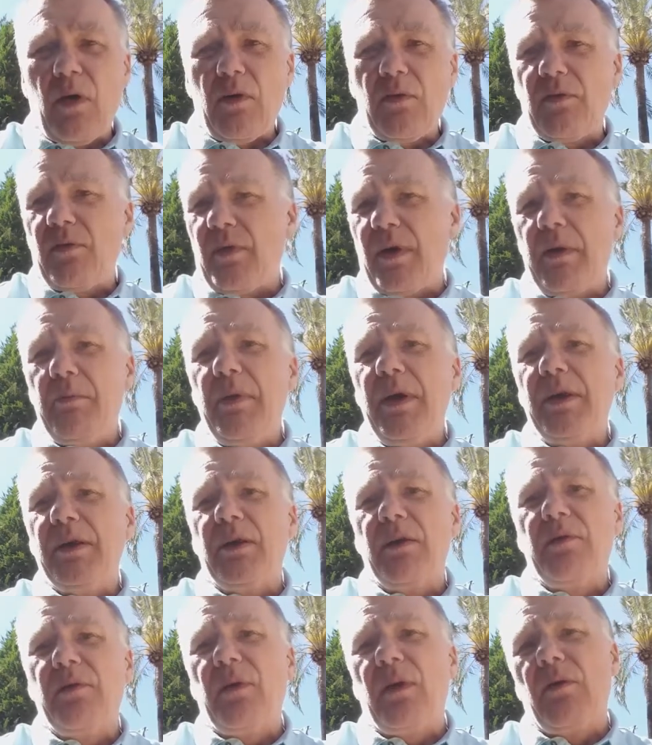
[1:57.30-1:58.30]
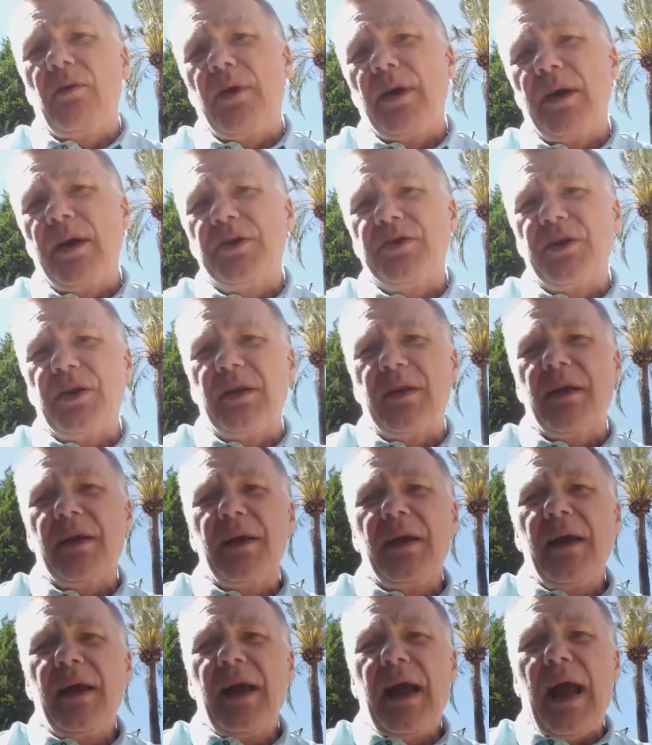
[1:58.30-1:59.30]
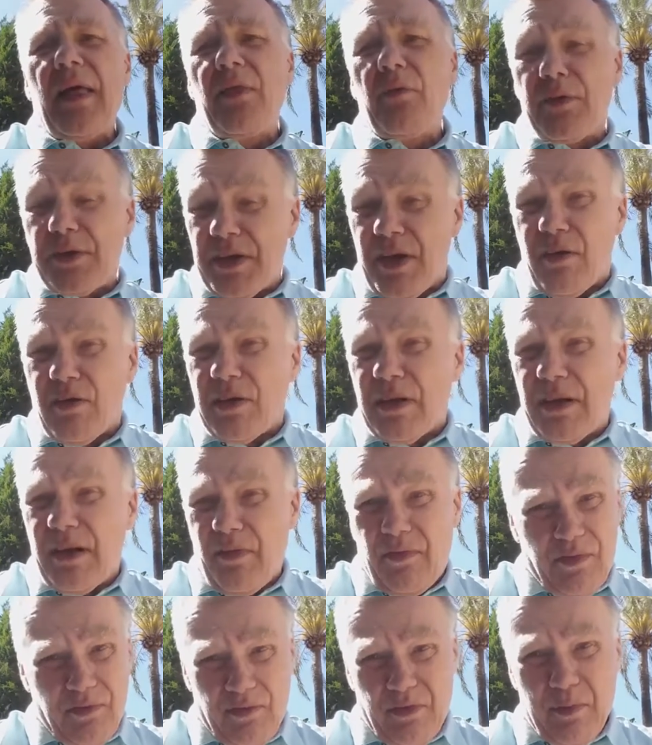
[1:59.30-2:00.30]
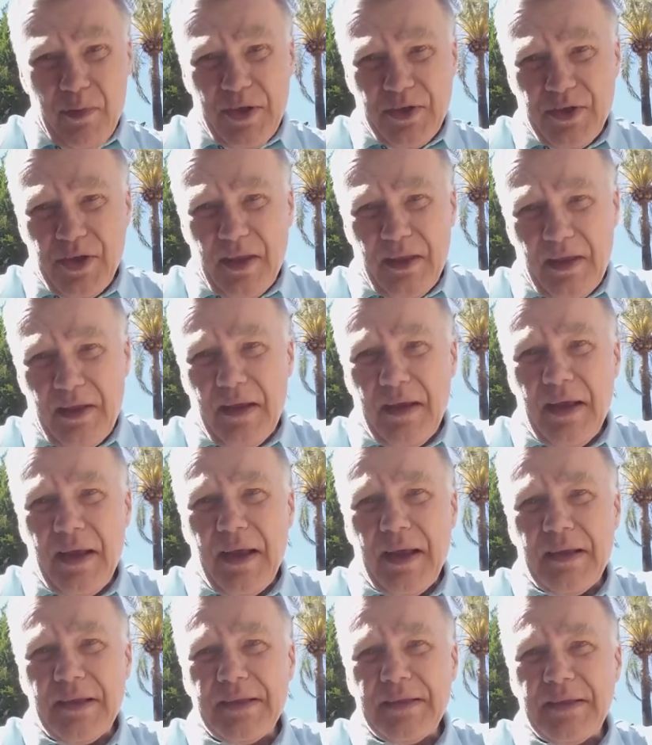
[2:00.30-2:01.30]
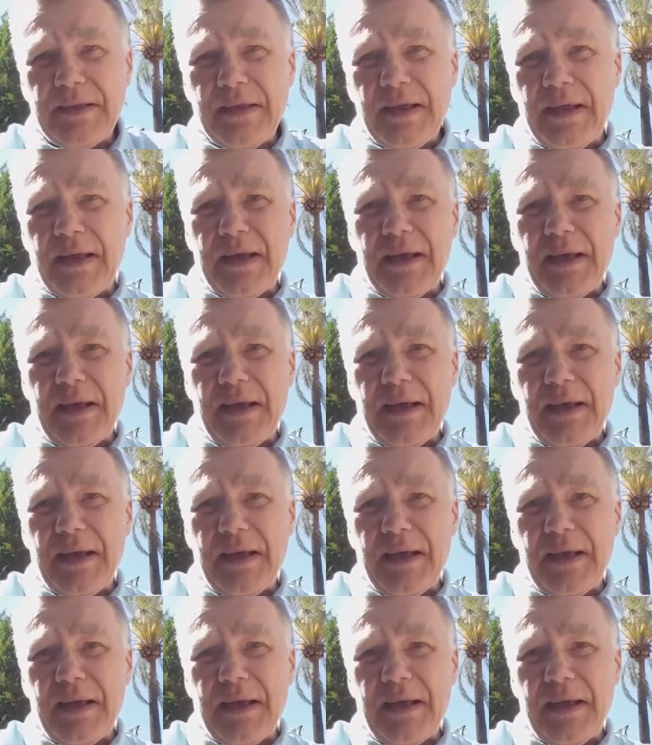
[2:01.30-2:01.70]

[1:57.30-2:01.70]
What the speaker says: immediately following each other, and they were totally different from each other, and they're